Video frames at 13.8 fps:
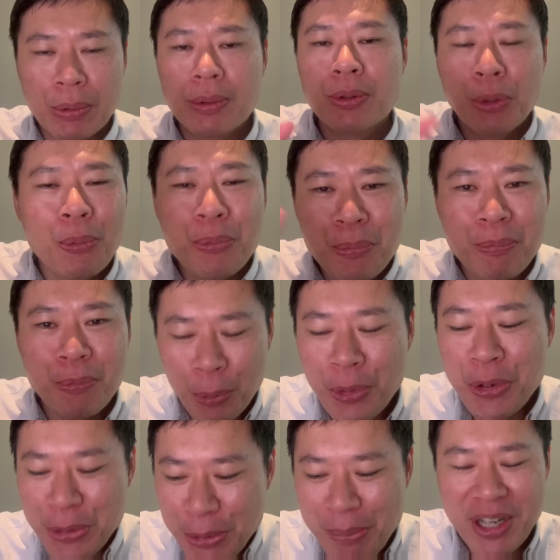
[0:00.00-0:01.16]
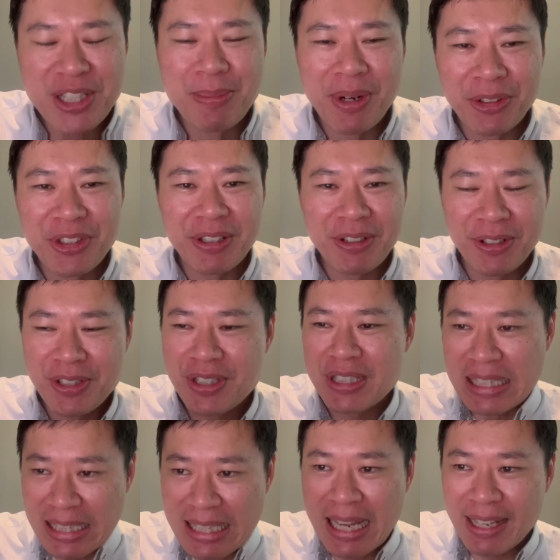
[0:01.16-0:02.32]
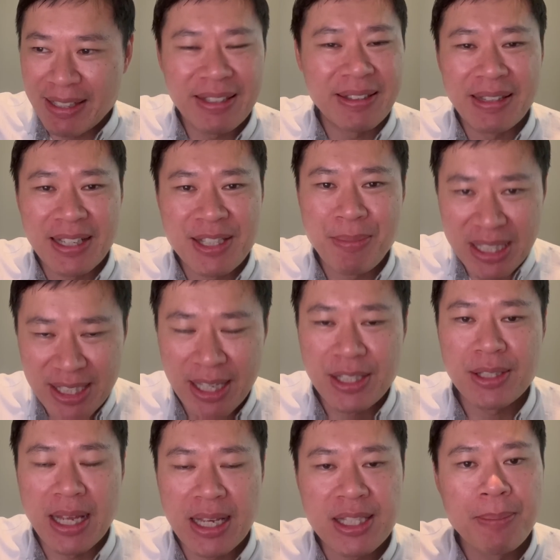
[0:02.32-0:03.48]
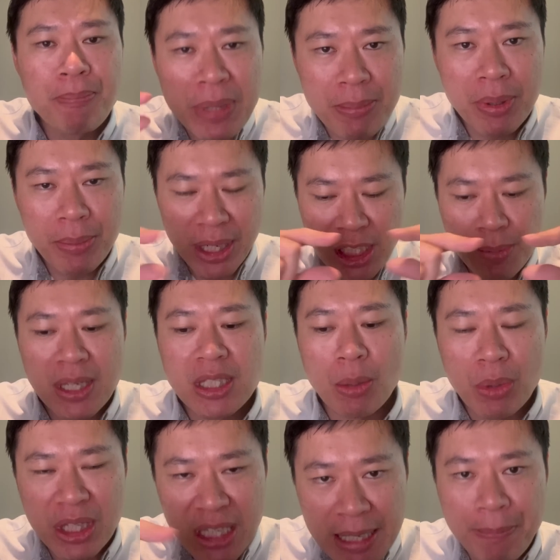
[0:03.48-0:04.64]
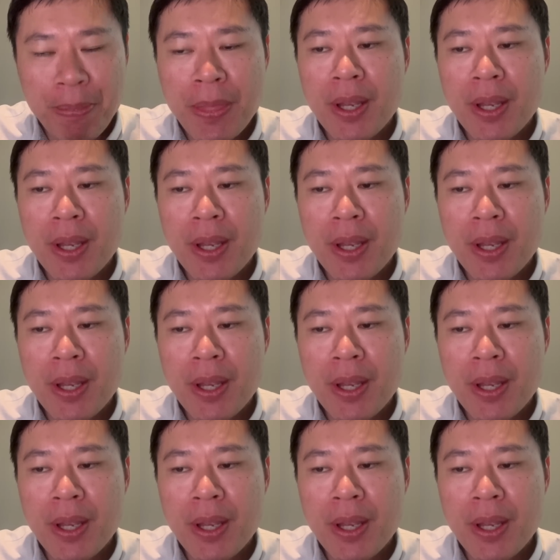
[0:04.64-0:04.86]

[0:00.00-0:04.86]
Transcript: don't worry too much about it because that doesn't make sense. There is a minimum expense that we need.